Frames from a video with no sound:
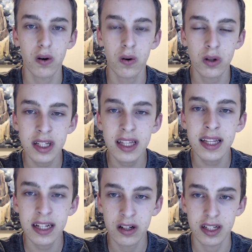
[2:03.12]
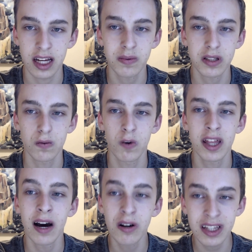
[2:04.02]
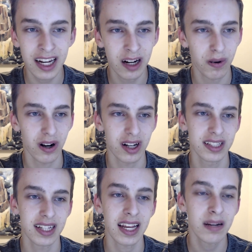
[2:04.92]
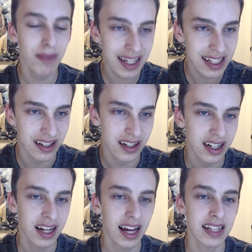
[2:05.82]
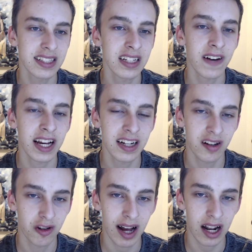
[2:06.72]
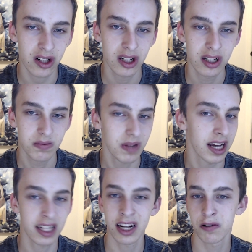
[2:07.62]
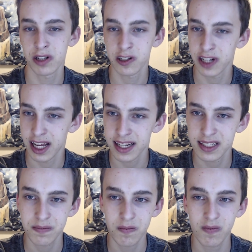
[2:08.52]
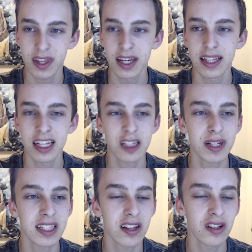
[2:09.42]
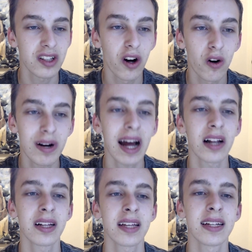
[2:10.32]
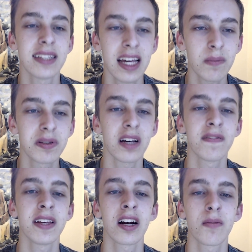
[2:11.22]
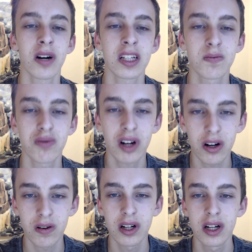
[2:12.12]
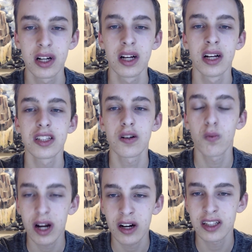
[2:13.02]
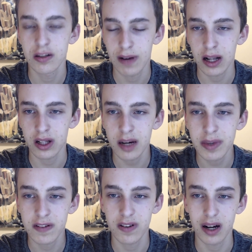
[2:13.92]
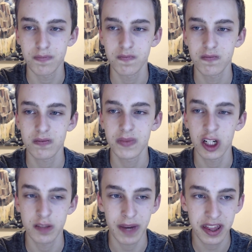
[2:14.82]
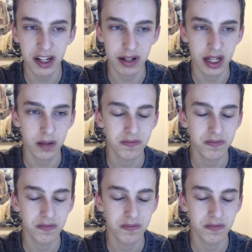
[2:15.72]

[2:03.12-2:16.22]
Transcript: only the ear tips without the AirPods in my ear and see if I could hear the rattle. I could not recreate it. This means that there's no rattle in the tips of the AirPods Pro. So where is the rattle coming from? Here's my theory.